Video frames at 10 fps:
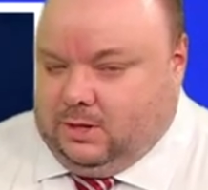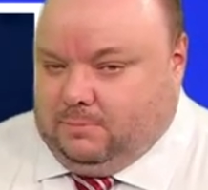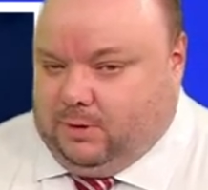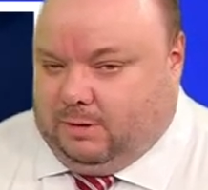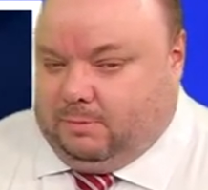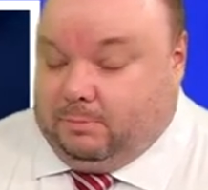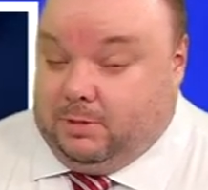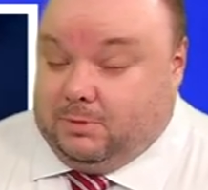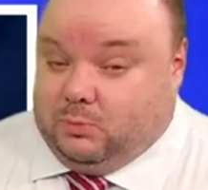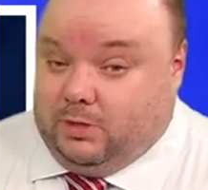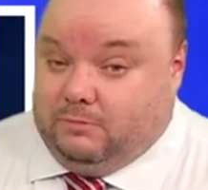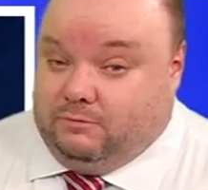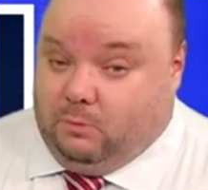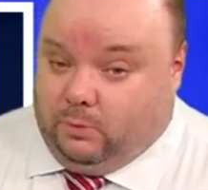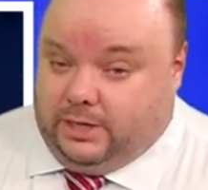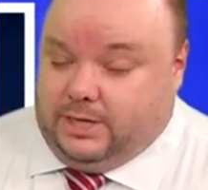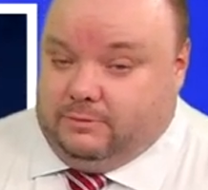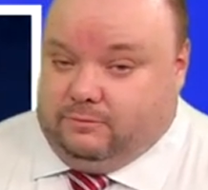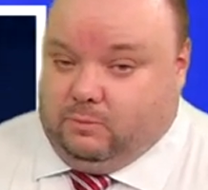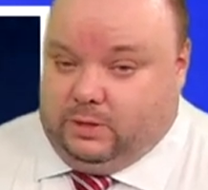probably between 40
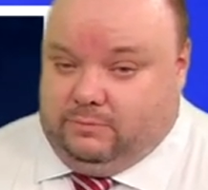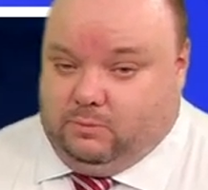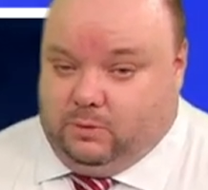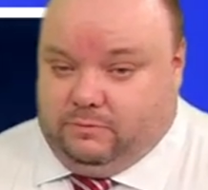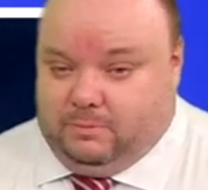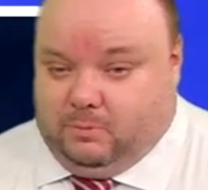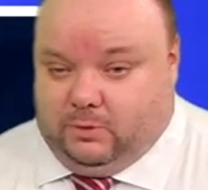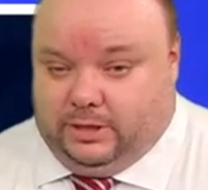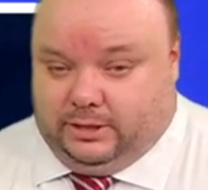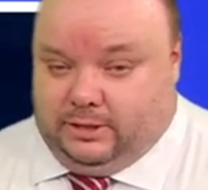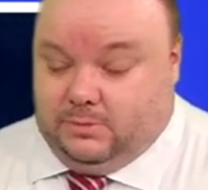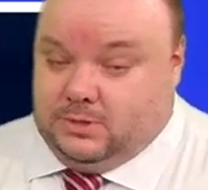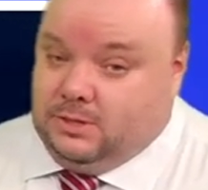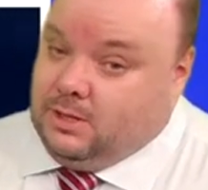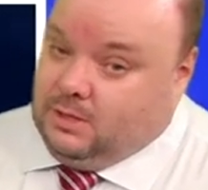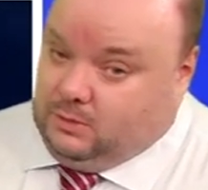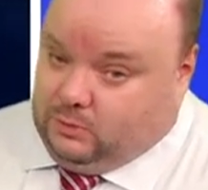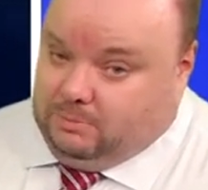and 44 for morning lows. Going to